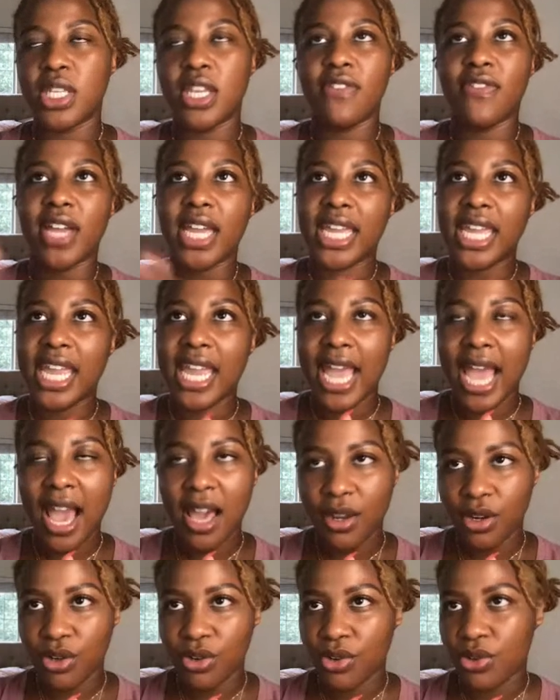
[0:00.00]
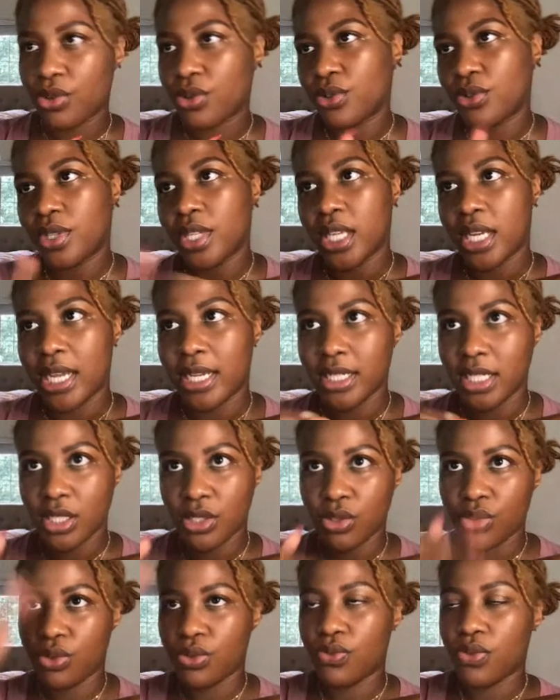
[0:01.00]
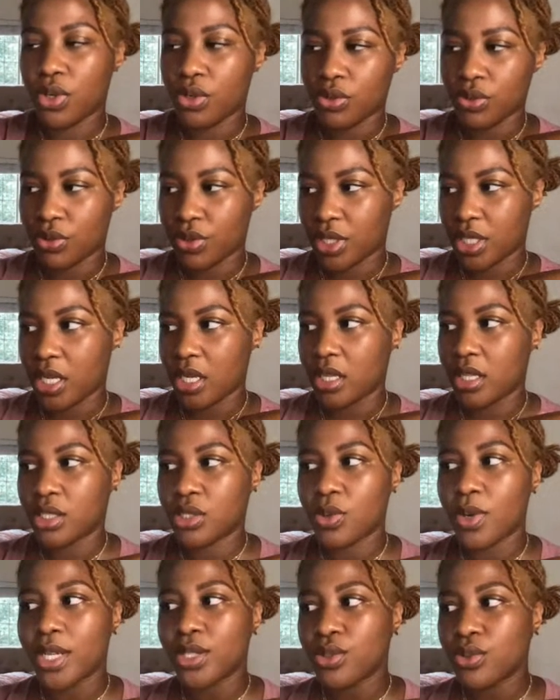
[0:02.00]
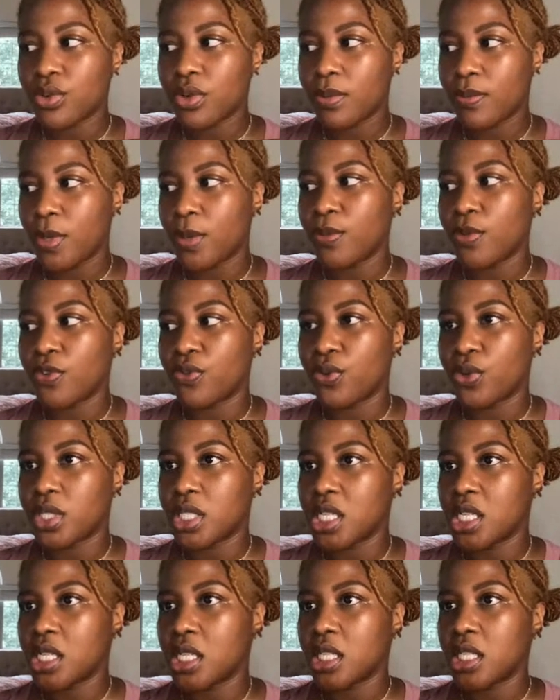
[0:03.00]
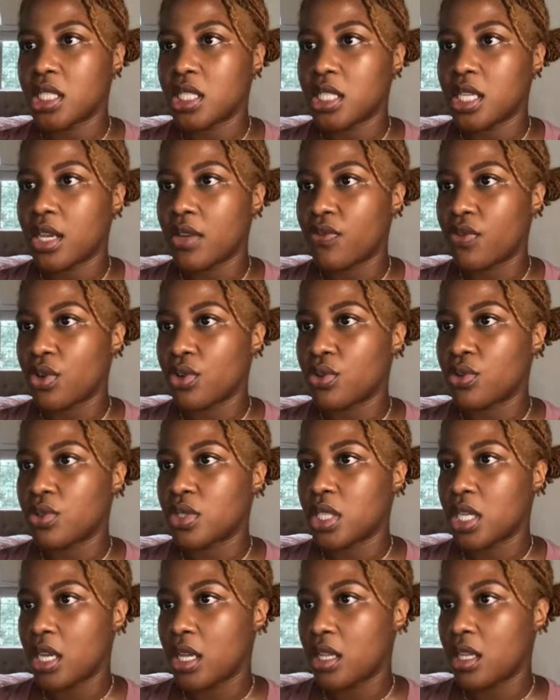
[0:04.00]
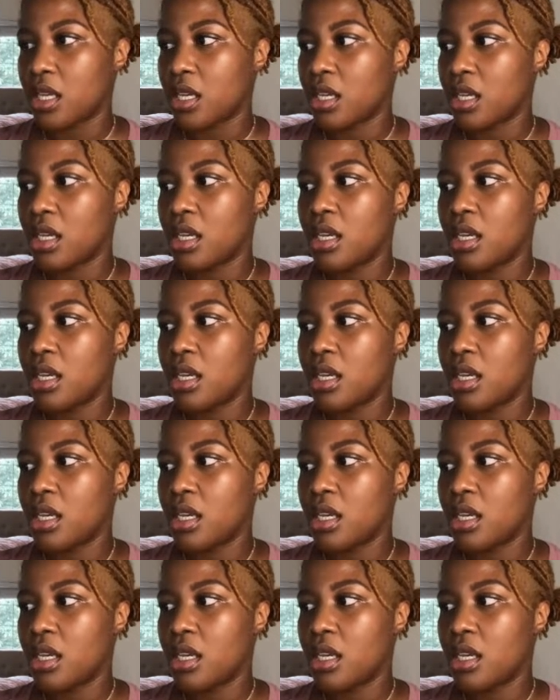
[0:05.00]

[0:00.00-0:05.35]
If I can't add a node, then I need to do vertical scaling. So I do remember 14 at least saying vertical scaling.